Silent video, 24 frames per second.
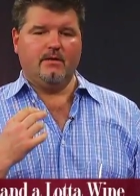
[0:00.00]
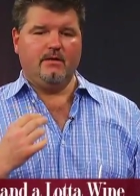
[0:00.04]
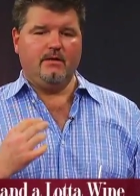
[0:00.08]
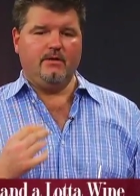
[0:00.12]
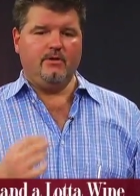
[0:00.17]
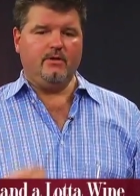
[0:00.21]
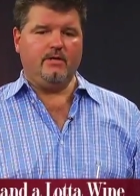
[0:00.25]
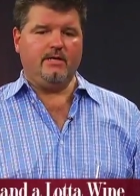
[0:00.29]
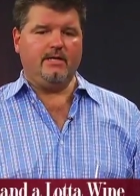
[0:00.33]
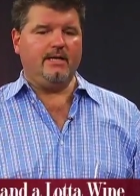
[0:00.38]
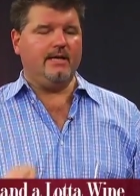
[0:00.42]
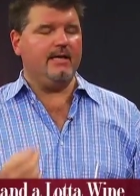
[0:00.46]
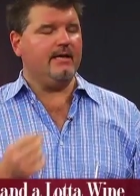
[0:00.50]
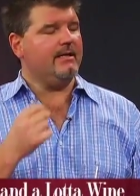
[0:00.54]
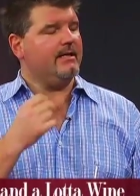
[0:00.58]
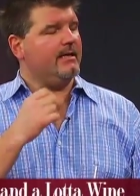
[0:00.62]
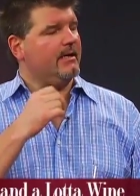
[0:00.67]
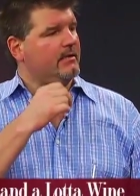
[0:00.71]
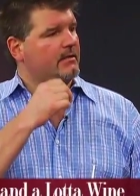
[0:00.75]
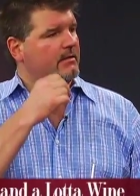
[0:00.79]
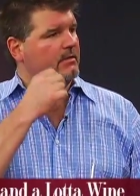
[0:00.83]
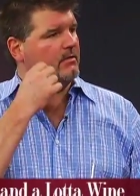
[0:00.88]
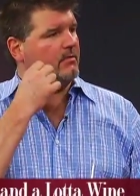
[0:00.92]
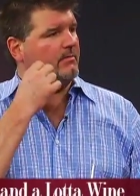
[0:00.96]
you're going to get
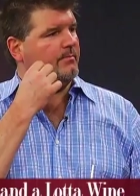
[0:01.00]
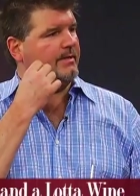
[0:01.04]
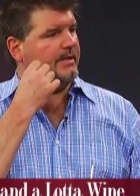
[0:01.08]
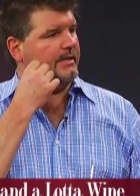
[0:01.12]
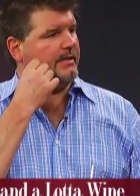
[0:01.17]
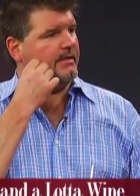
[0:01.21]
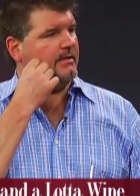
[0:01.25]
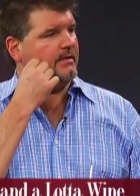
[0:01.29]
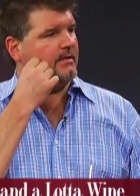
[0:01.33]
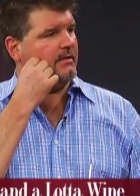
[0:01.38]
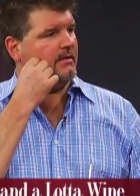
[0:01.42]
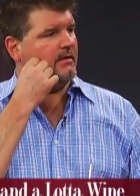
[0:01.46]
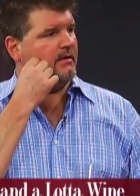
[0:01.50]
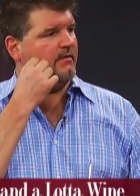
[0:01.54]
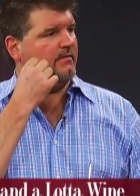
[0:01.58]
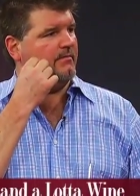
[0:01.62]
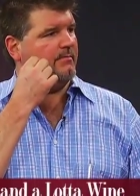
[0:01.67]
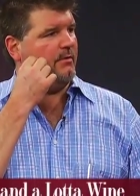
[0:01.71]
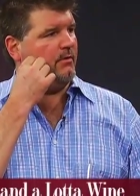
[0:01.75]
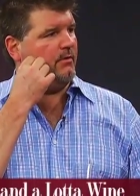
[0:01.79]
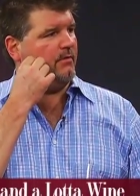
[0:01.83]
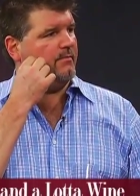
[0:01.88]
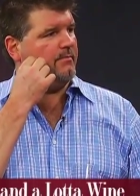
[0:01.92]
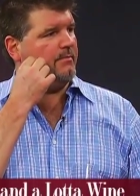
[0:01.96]
that little bit of
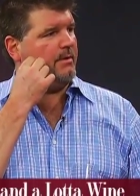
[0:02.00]
both